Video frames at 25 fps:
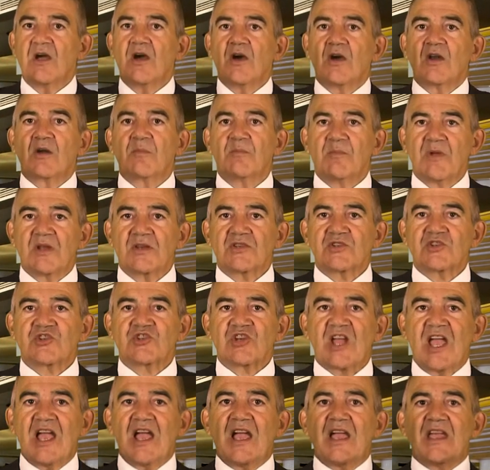are
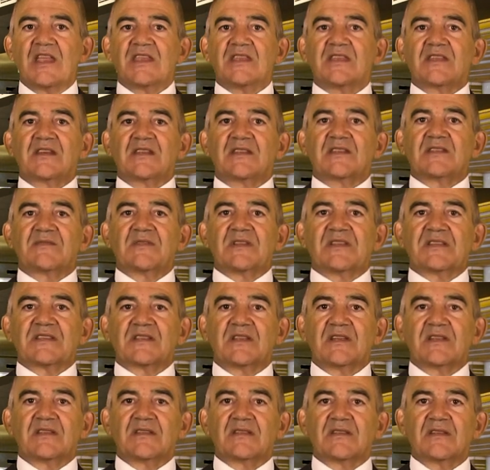much higher in
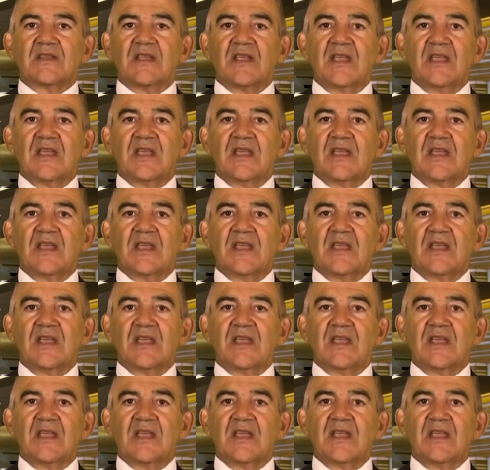Switzerland.